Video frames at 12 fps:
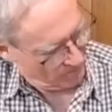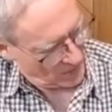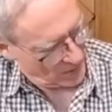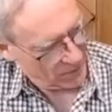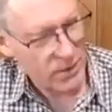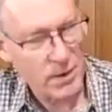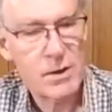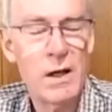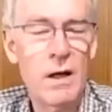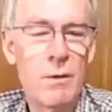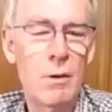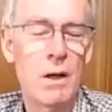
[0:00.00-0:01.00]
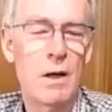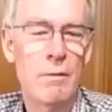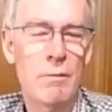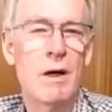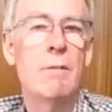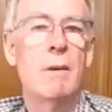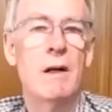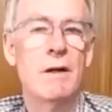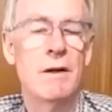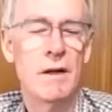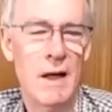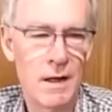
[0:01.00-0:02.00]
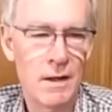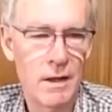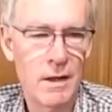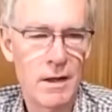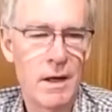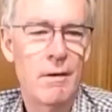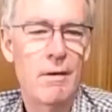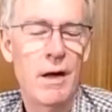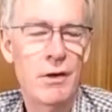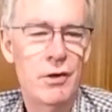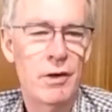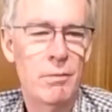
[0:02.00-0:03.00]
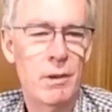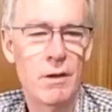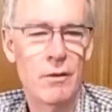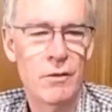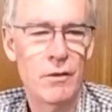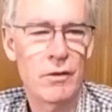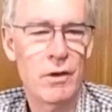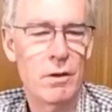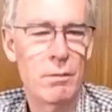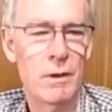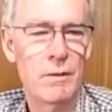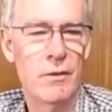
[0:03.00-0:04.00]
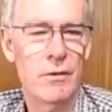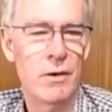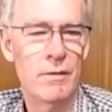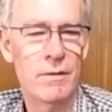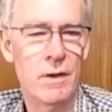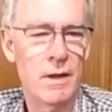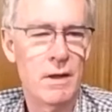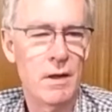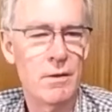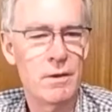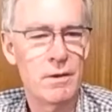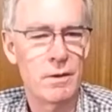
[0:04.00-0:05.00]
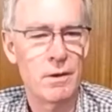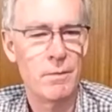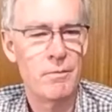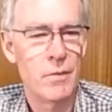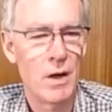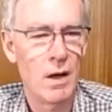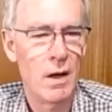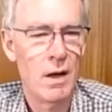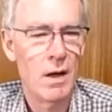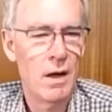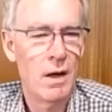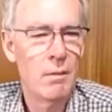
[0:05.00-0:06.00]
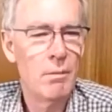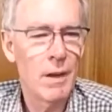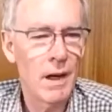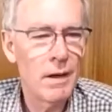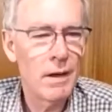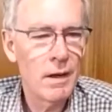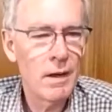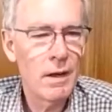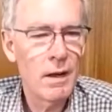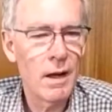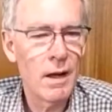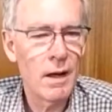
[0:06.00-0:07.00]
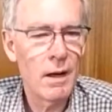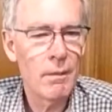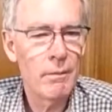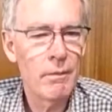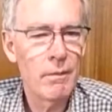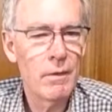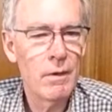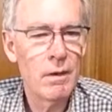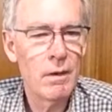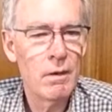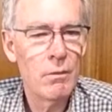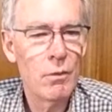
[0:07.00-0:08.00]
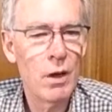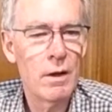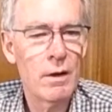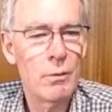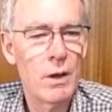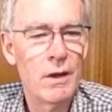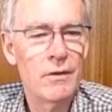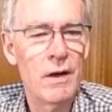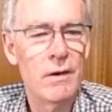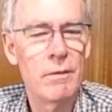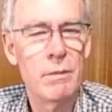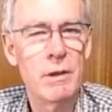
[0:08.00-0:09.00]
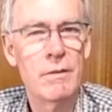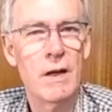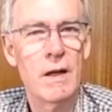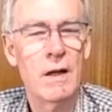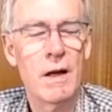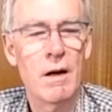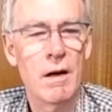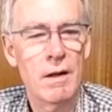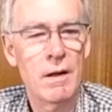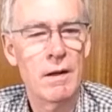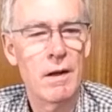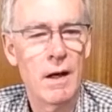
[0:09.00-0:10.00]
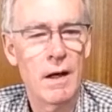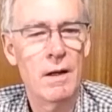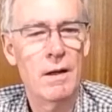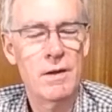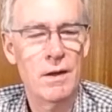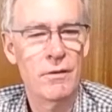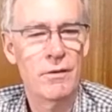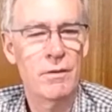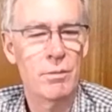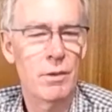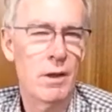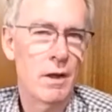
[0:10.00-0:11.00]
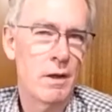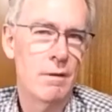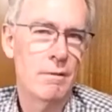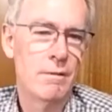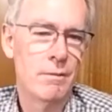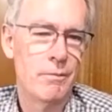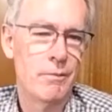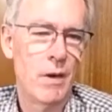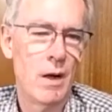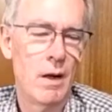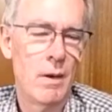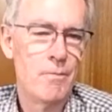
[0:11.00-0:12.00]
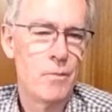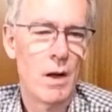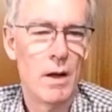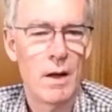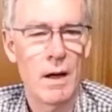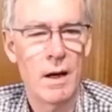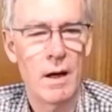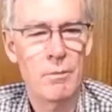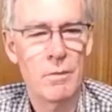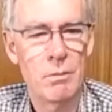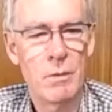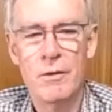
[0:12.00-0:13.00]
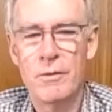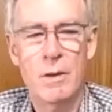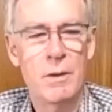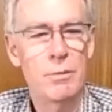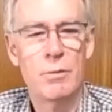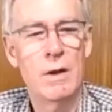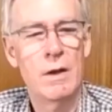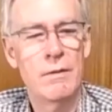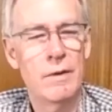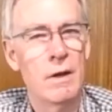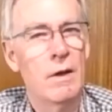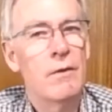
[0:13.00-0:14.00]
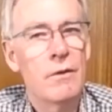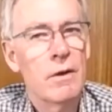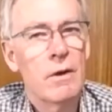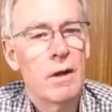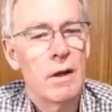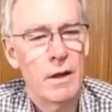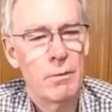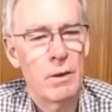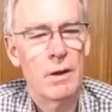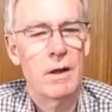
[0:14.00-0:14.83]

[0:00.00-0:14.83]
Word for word: The Totini wine, I recommended decanting and aeration because it's got a bit of a sulfide note to it. But a lot of wines have a bit of that character and it tends to breathe off. Most people won't even notice it and they won't